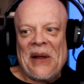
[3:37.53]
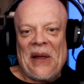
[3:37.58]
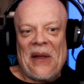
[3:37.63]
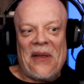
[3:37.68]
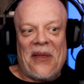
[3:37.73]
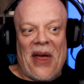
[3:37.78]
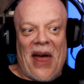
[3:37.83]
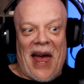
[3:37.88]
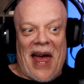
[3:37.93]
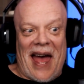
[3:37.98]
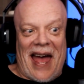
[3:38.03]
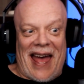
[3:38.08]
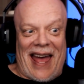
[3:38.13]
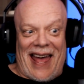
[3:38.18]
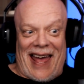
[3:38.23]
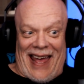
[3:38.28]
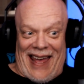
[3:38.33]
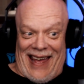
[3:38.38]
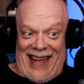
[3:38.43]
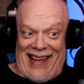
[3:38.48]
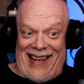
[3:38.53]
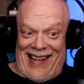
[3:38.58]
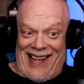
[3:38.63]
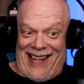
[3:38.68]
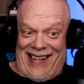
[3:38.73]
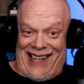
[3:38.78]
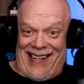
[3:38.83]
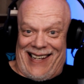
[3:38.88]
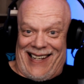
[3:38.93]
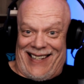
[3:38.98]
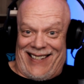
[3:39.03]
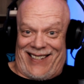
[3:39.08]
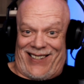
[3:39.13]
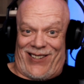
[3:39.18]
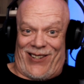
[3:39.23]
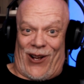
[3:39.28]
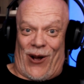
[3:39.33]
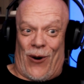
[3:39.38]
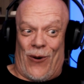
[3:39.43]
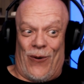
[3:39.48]
That is
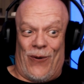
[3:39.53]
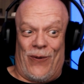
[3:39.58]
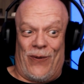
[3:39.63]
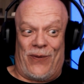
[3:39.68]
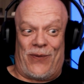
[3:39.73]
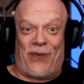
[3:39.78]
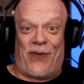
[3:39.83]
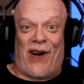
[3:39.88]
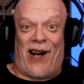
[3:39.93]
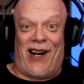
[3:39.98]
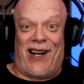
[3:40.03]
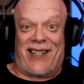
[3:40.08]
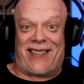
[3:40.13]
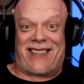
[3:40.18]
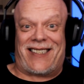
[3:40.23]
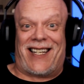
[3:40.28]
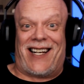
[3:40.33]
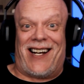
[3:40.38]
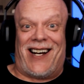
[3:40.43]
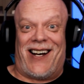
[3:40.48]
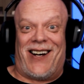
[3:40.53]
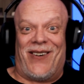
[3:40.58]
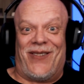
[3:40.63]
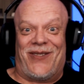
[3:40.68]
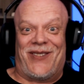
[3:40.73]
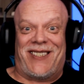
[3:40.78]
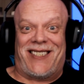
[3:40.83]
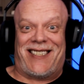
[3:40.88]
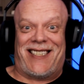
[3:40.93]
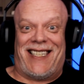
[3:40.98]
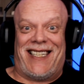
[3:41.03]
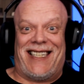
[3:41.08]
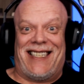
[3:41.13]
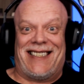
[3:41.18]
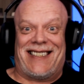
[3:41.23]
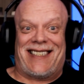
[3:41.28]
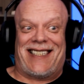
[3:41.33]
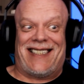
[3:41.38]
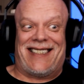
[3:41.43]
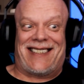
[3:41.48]
so fucked up,
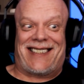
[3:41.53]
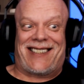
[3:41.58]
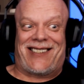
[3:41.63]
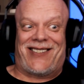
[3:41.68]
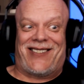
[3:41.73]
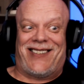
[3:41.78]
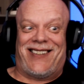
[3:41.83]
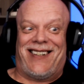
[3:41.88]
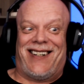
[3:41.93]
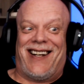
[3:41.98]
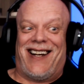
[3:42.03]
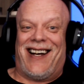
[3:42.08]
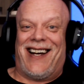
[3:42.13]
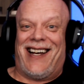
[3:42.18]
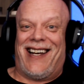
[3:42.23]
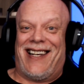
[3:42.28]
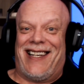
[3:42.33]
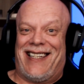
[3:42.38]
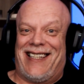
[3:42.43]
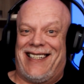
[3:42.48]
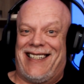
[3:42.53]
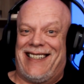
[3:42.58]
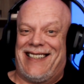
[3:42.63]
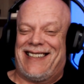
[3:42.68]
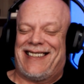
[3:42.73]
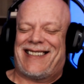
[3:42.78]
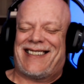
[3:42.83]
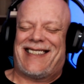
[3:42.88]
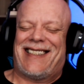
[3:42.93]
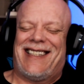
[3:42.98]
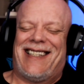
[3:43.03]
Jesus Christ.